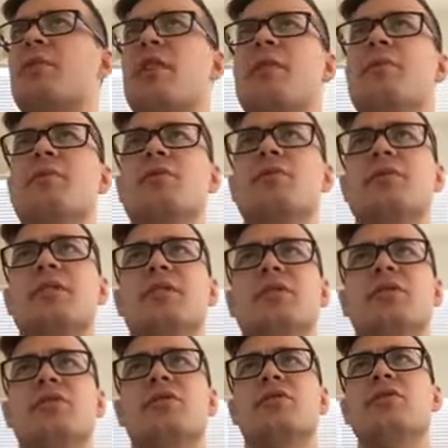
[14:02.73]
I'm
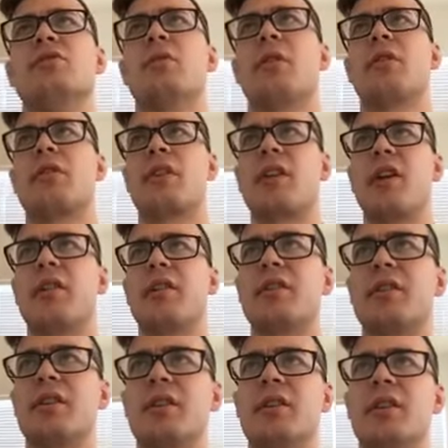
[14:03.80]
using to do all the
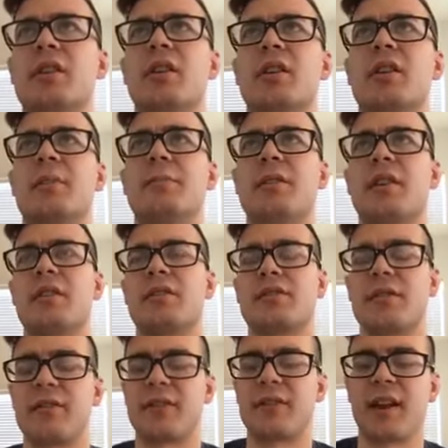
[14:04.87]
color and
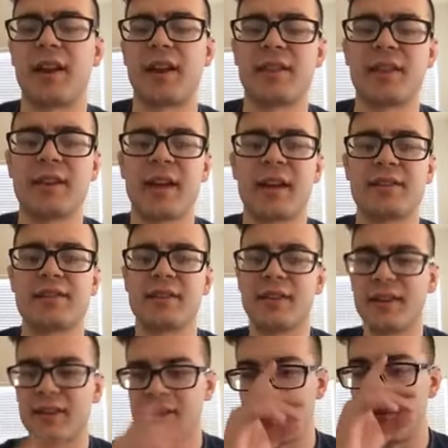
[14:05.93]
stuff like that. I think it has
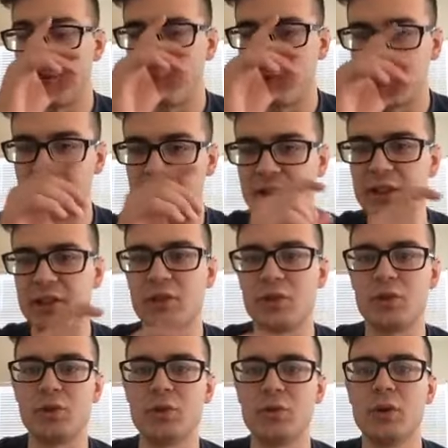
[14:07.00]
an ability to